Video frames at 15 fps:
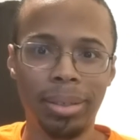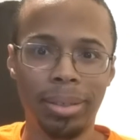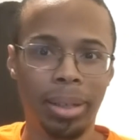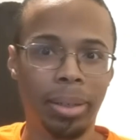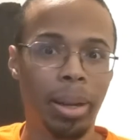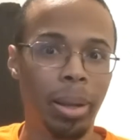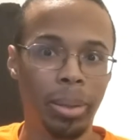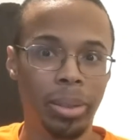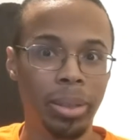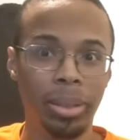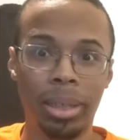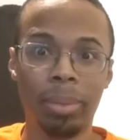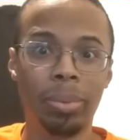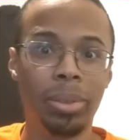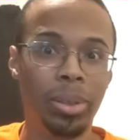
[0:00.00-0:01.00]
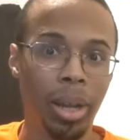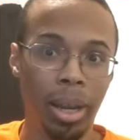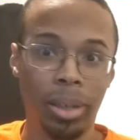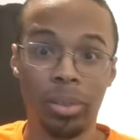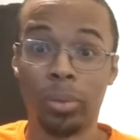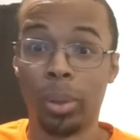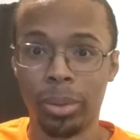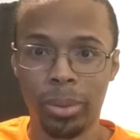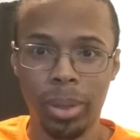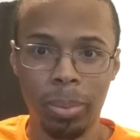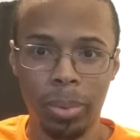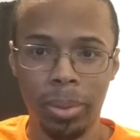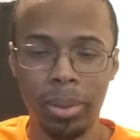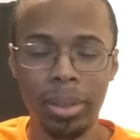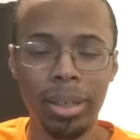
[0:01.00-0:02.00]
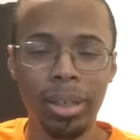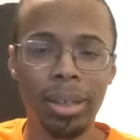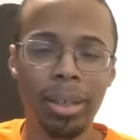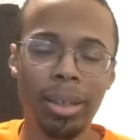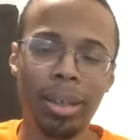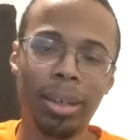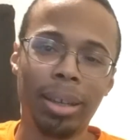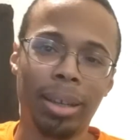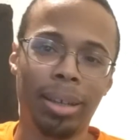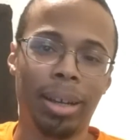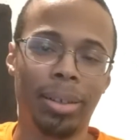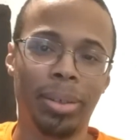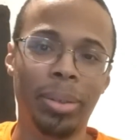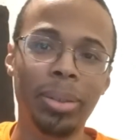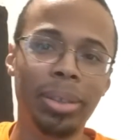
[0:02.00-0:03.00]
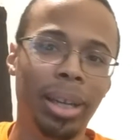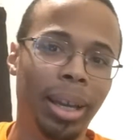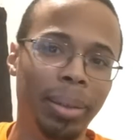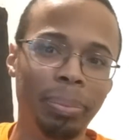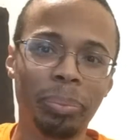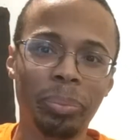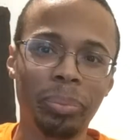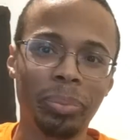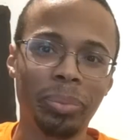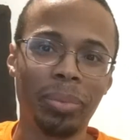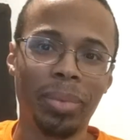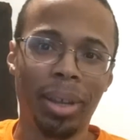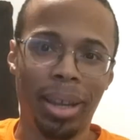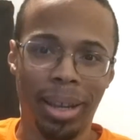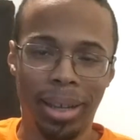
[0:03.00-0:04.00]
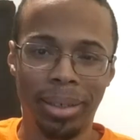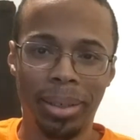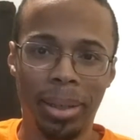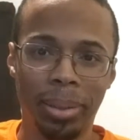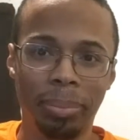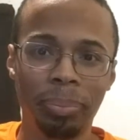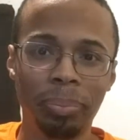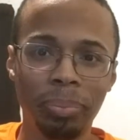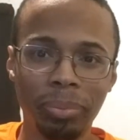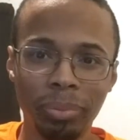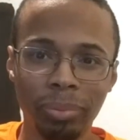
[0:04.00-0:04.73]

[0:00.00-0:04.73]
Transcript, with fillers: ten dollars. She can keep the change for her trouble. And I do that, and um,